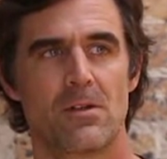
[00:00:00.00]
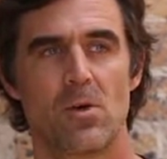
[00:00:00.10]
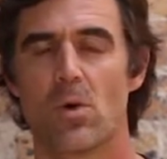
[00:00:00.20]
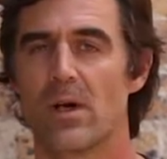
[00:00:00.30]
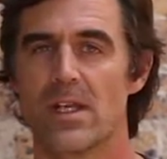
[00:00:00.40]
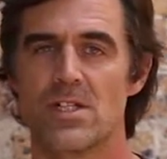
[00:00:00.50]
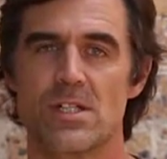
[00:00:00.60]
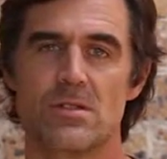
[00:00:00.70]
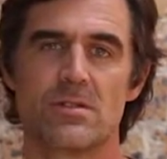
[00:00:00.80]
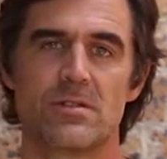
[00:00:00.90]
core
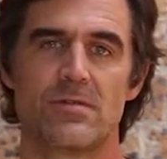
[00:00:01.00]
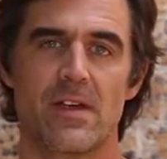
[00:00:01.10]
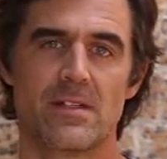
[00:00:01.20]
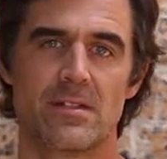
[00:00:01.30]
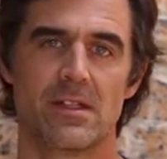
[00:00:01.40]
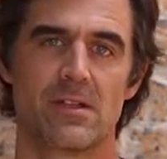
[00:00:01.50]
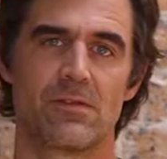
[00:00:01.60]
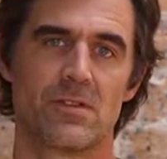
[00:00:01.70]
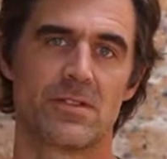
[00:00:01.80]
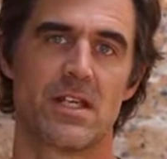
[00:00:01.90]
issues facing
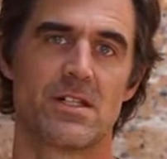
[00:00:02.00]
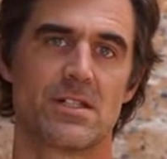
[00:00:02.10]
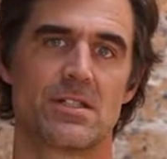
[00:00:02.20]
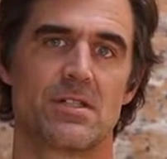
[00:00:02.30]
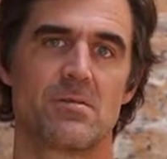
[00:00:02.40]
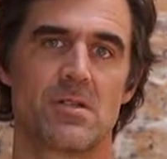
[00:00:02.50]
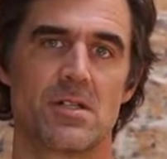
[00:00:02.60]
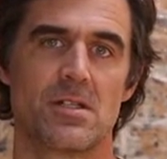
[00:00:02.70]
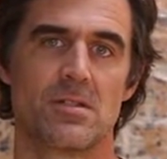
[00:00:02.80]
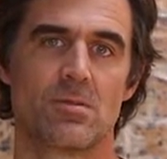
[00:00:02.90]
First Nations
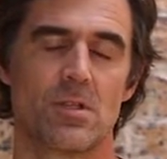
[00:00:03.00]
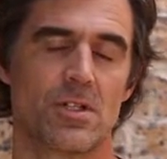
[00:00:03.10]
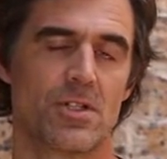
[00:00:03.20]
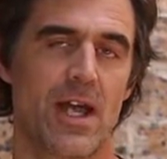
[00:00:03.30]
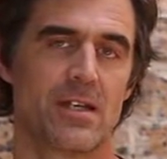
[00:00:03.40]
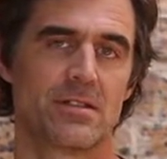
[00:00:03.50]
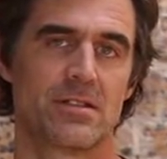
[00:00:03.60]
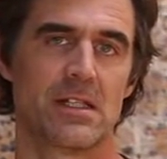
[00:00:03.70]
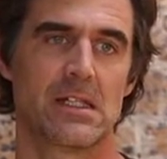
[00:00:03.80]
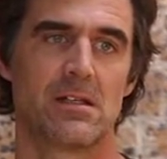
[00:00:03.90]
communities were
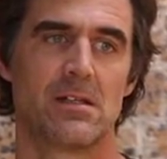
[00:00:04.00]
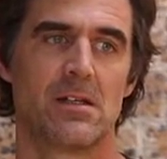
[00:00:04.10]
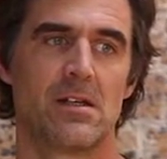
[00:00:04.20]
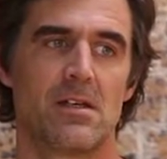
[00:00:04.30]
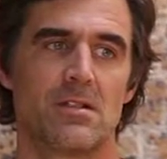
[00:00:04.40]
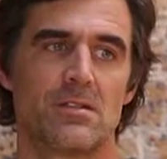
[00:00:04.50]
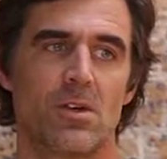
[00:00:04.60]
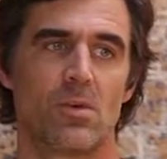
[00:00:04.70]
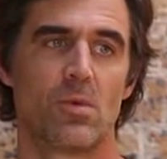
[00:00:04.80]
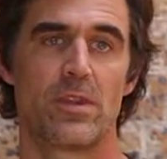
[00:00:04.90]
addressed. And
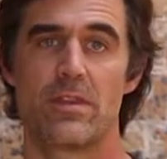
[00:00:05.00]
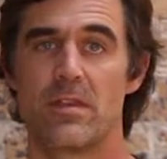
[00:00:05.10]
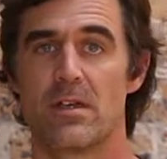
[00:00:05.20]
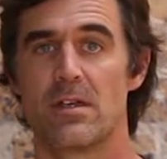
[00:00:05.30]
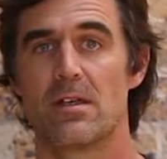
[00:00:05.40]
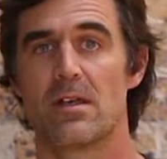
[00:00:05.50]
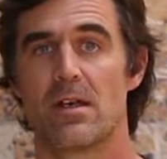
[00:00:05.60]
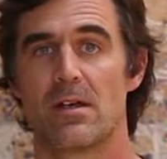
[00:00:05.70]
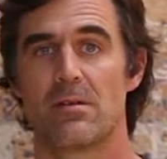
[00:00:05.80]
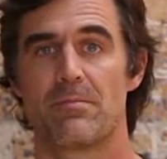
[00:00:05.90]
so with
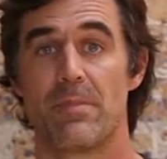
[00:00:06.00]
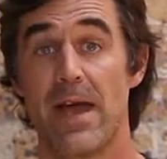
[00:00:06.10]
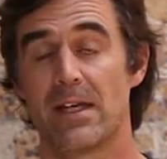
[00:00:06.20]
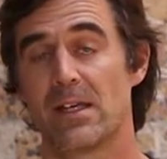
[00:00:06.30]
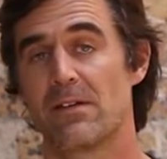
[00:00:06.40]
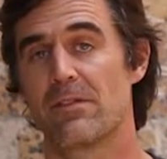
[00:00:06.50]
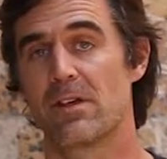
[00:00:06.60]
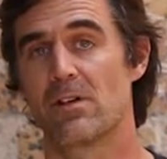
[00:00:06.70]
the backing of the